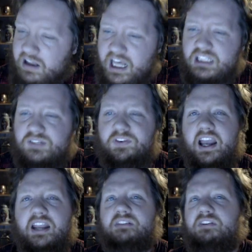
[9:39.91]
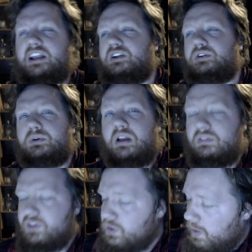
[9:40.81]
That's fine. You do
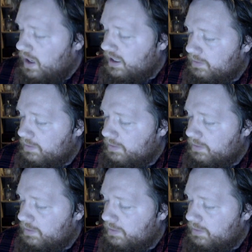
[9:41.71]
whatever you want,